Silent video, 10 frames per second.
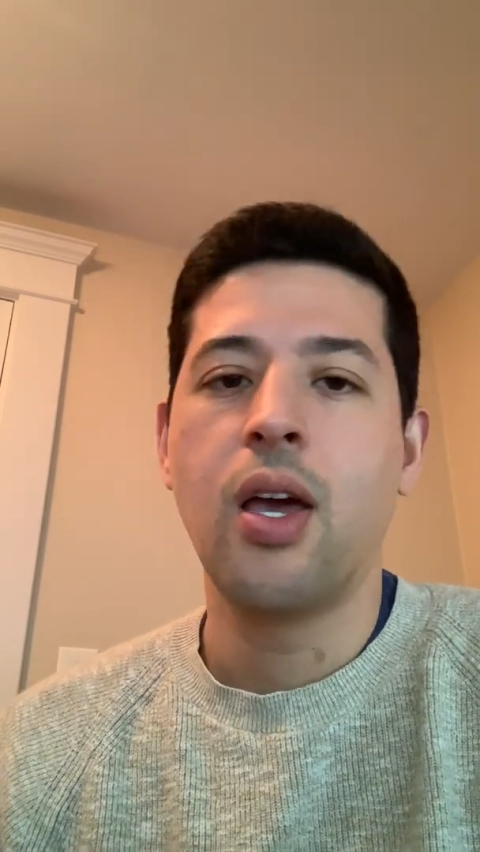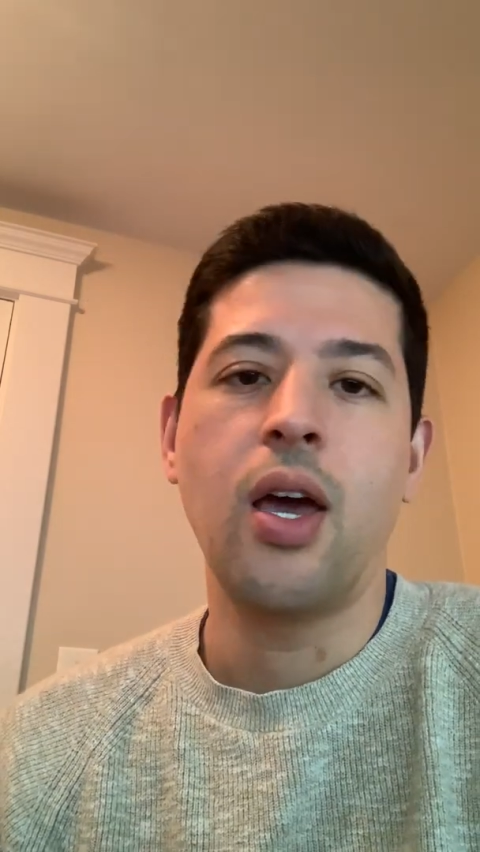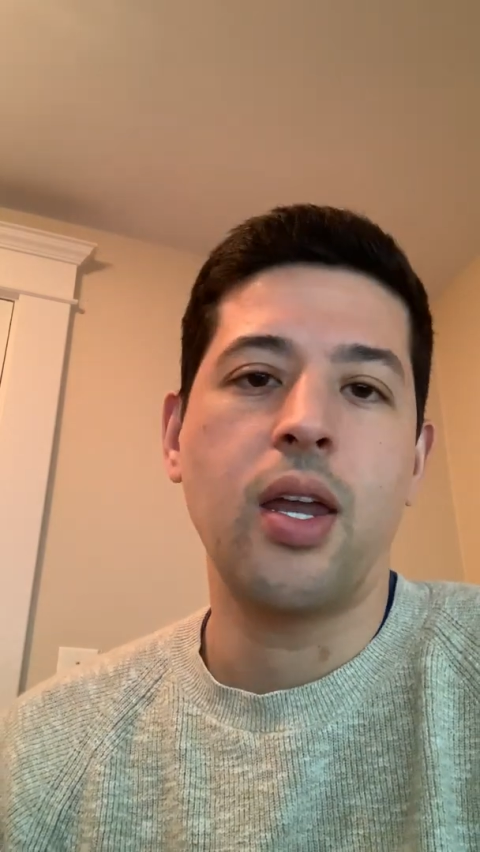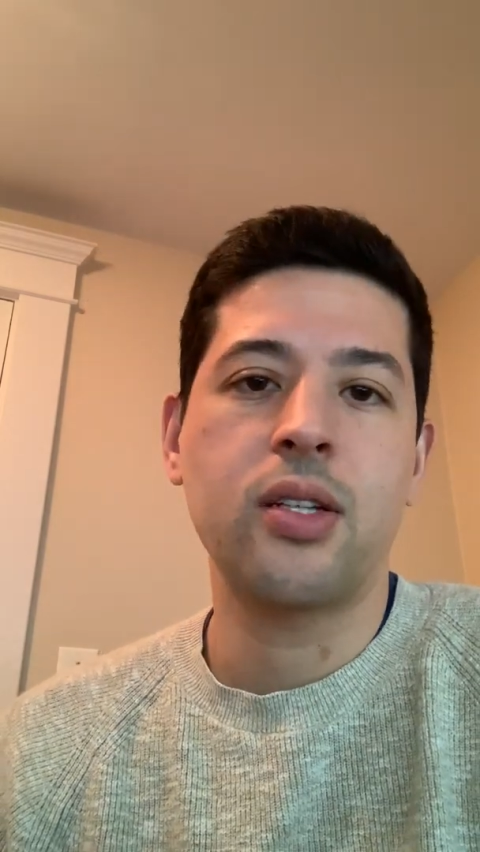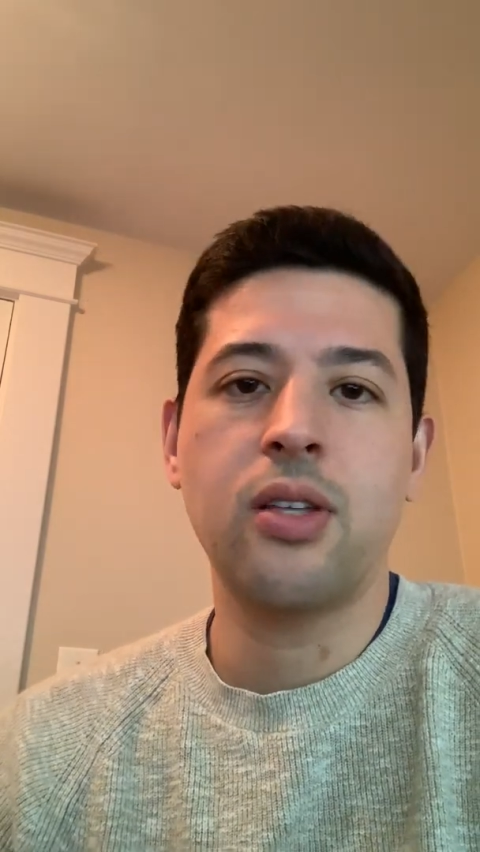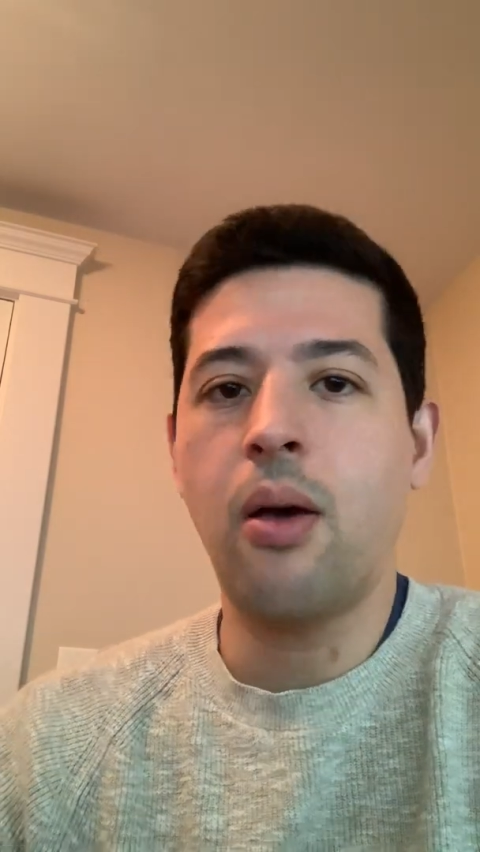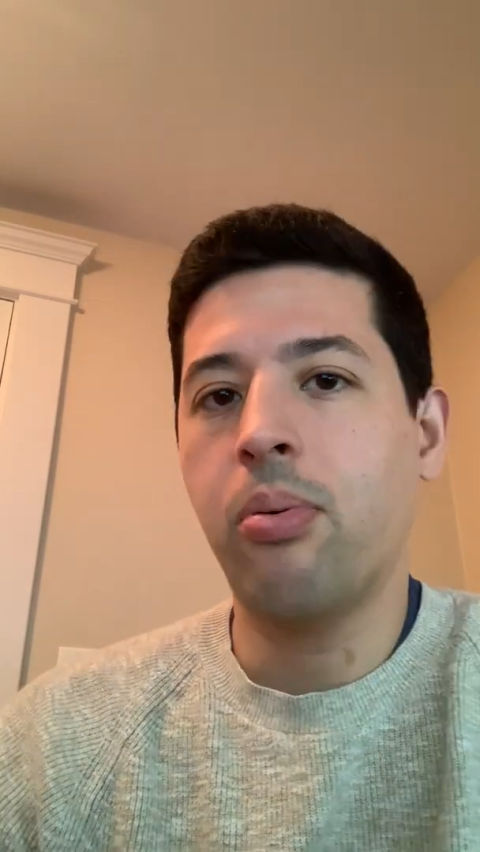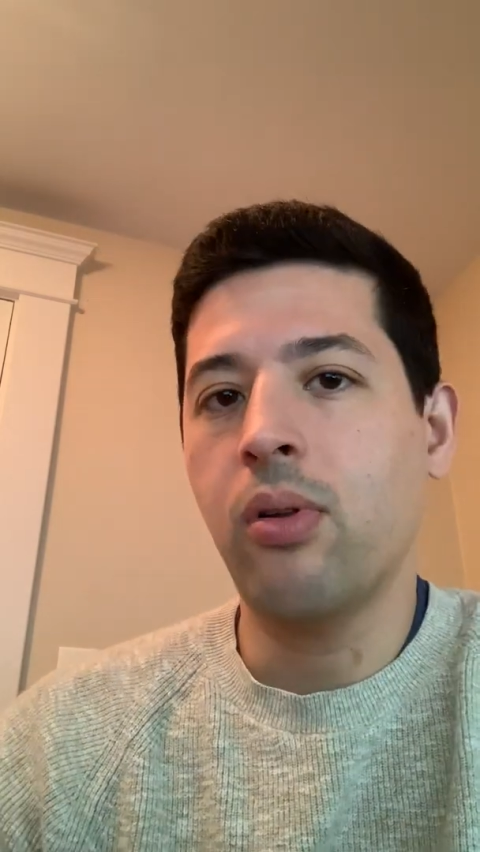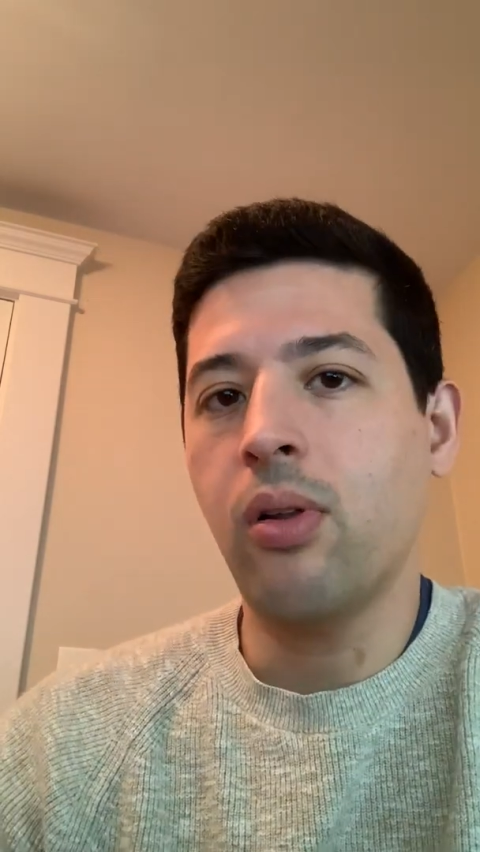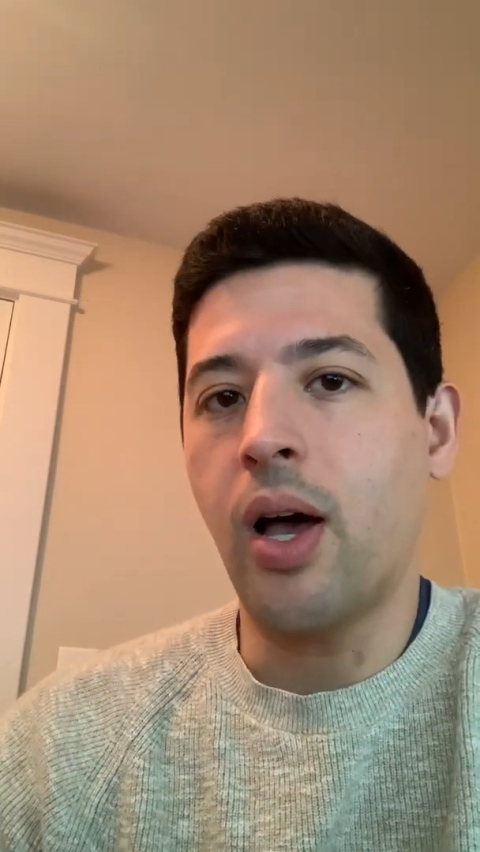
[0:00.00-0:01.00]
An
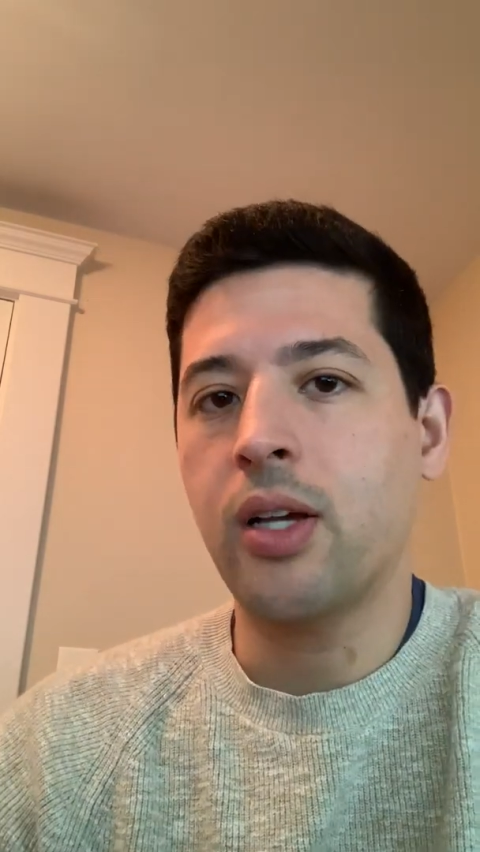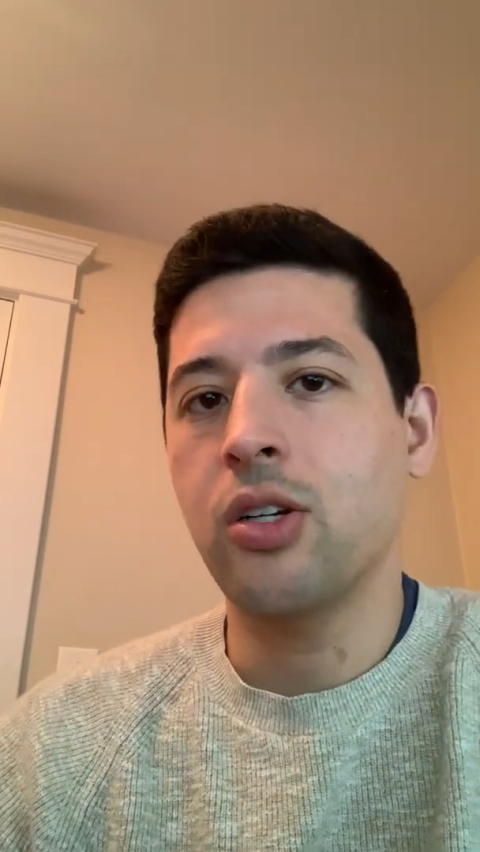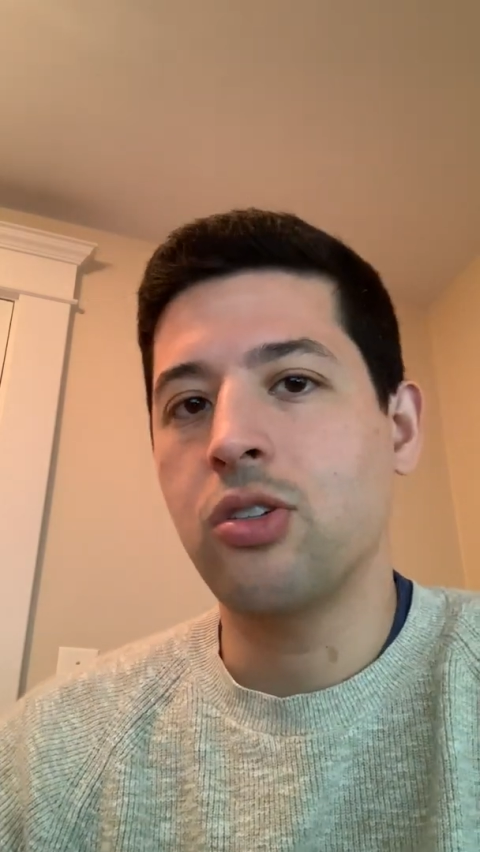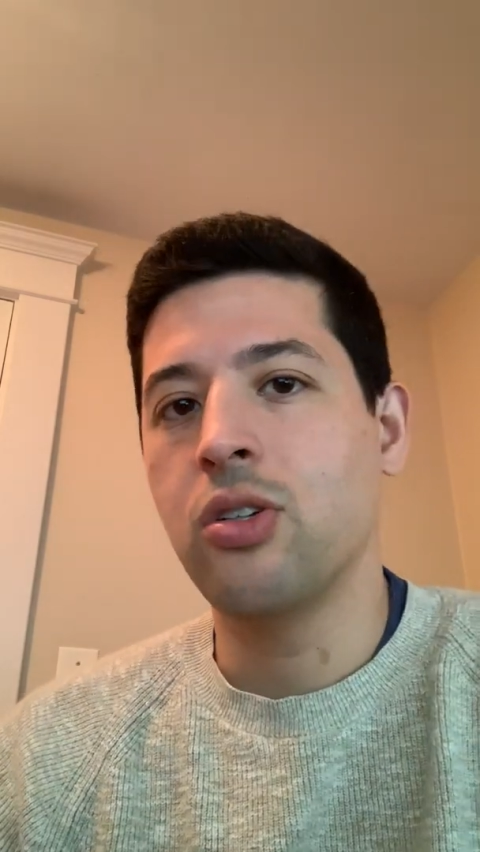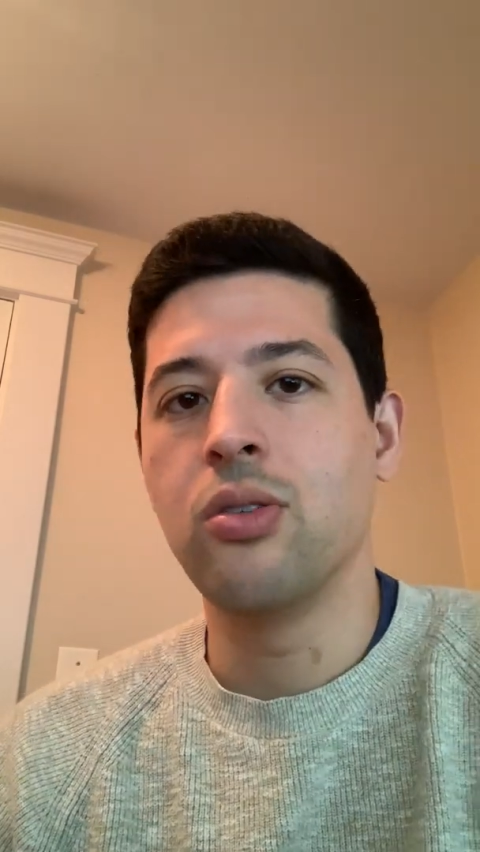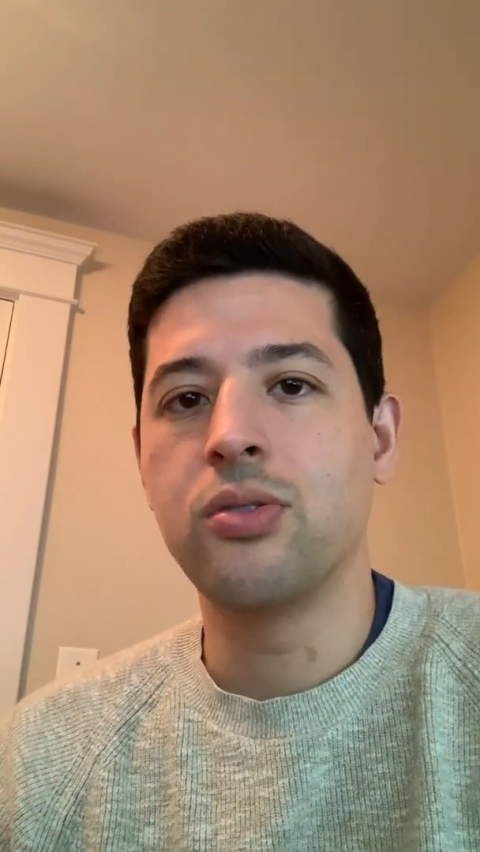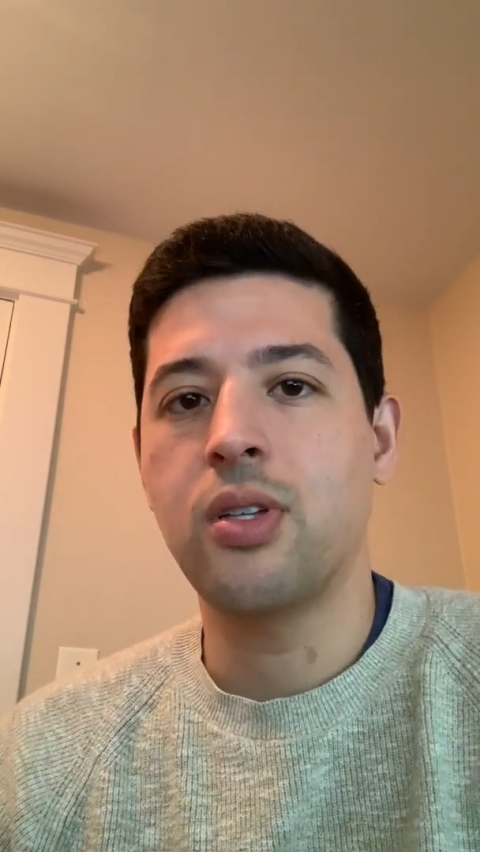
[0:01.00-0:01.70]
example I could use